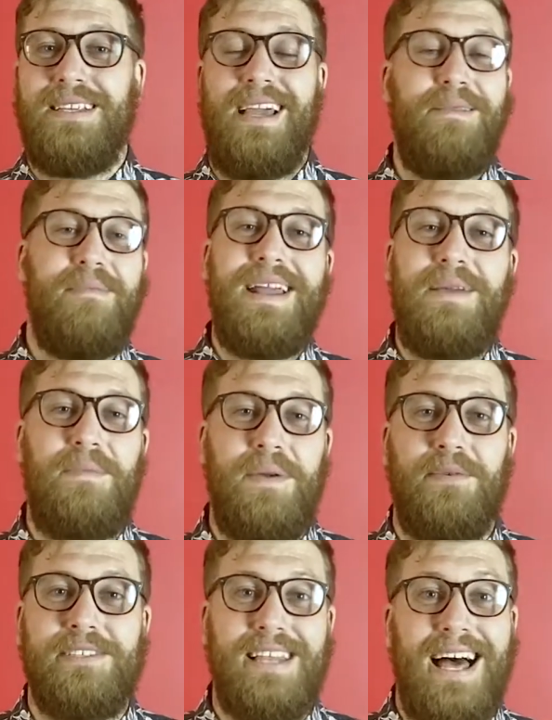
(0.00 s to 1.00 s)
in many
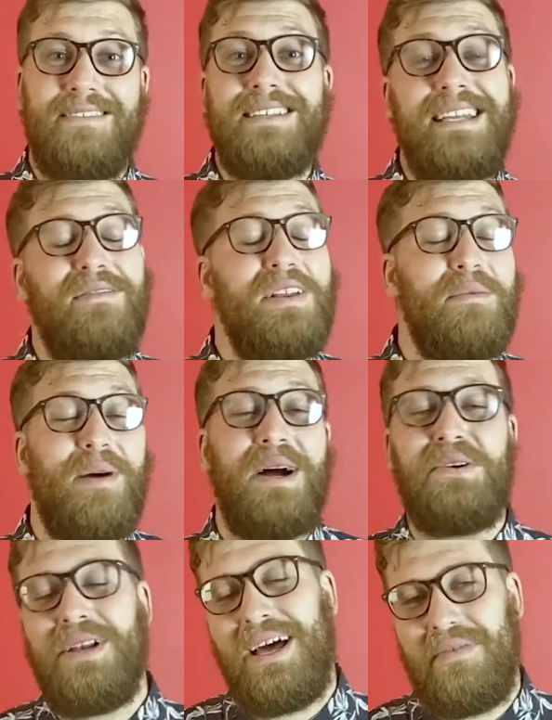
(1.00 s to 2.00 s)
people's lives and even in my
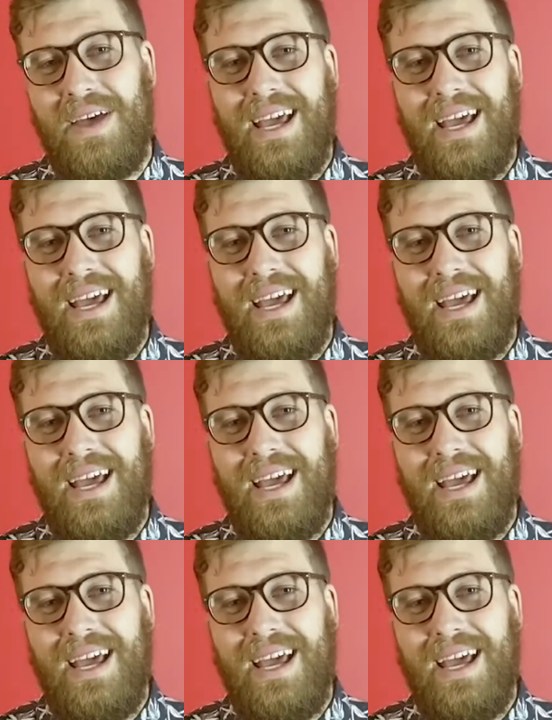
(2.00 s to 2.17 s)
own life